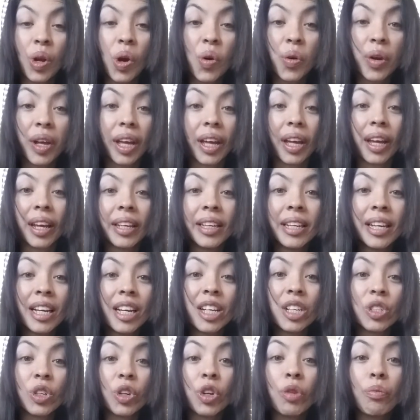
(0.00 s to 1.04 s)
Okay?
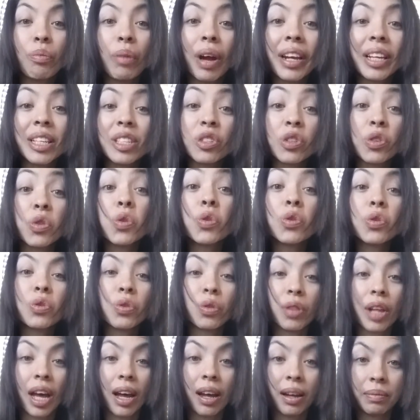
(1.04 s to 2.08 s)
So your mind is used
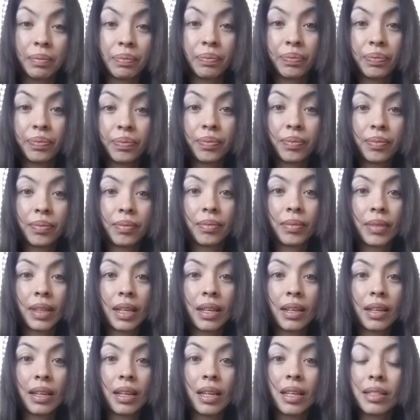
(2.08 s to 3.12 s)
to that.
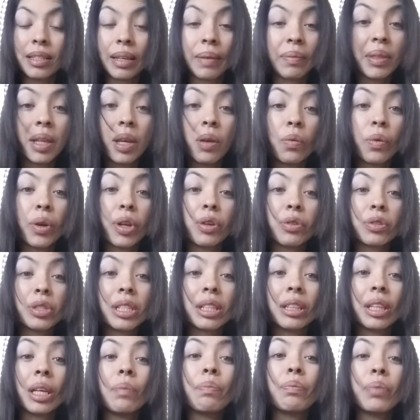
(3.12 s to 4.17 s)
Same thing when you're
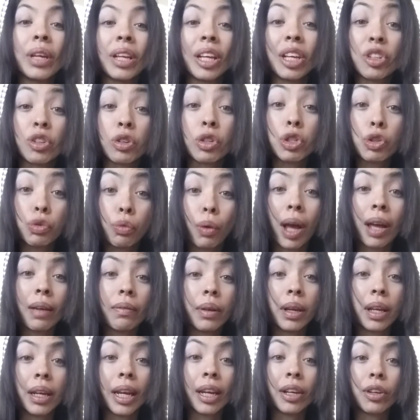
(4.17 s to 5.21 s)
sleeping and you're
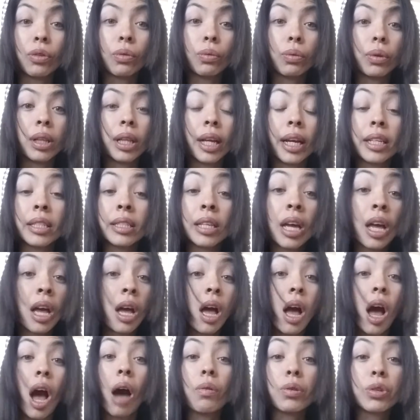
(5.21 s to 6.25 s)
driving and you realize,
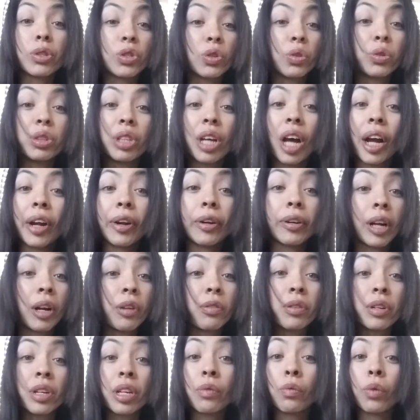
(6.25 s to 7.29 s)
I was so tired, I
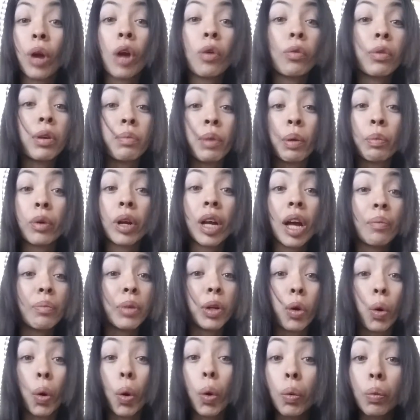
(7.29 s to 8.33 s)
don't remember
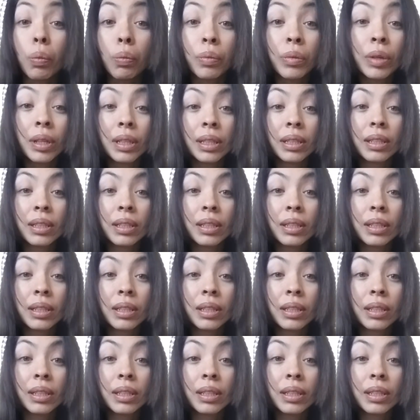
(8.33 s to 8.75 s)
coming home.